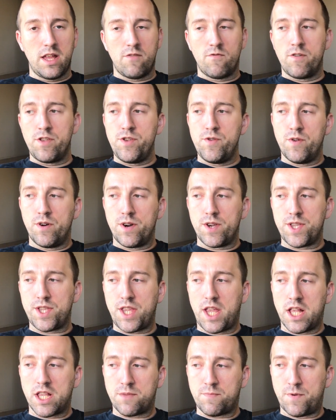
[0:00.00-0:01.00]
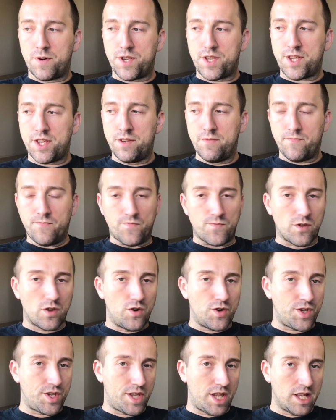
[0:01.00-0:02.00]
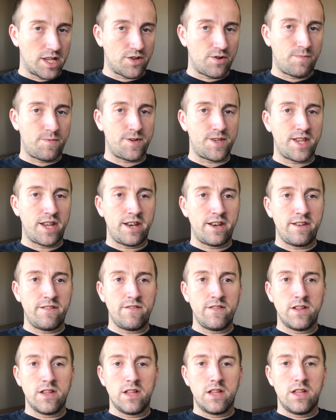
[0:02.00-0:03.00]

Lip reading: When you are a salesperson or sales representative,